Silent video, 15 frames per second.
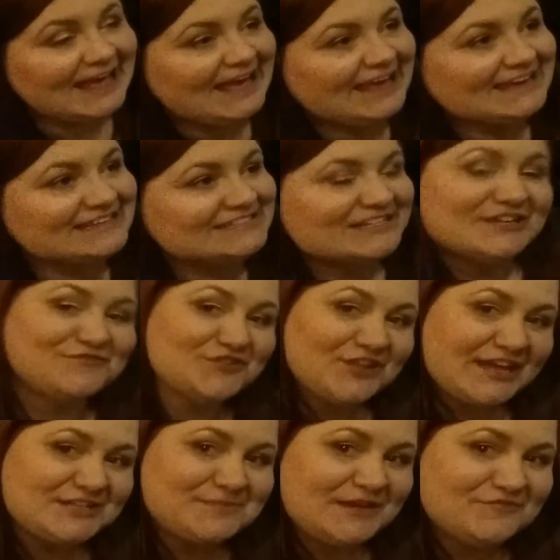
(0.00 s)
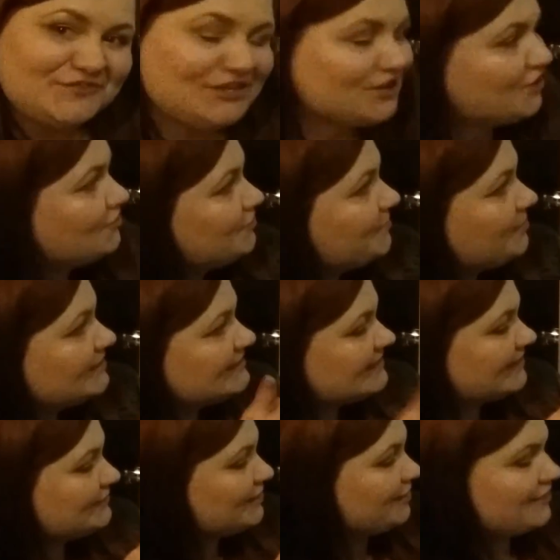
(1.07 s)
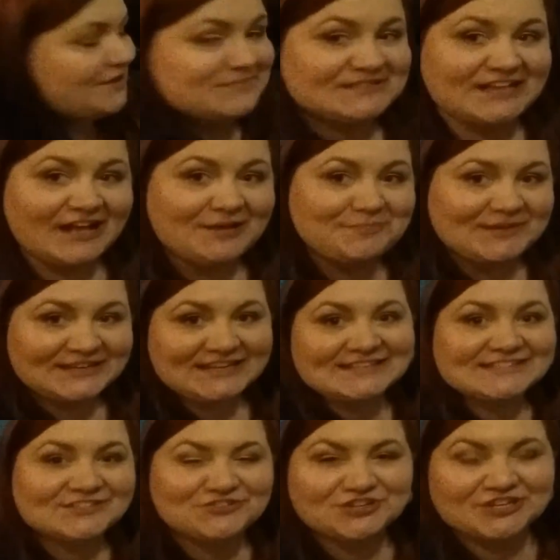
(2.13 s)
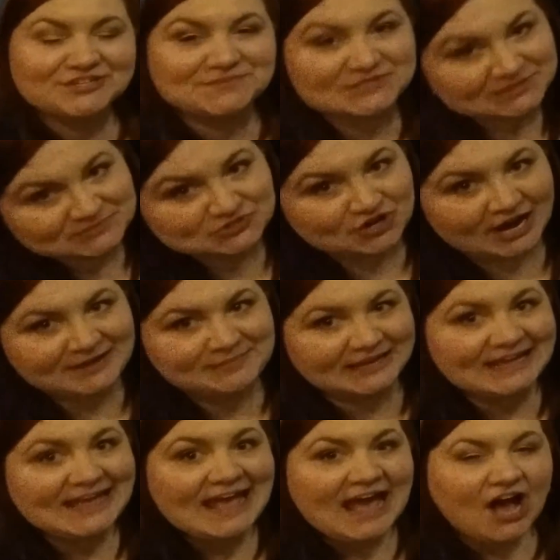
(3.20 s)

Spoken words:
And if you liked my video, please give it a thumbs up and consider subscribing.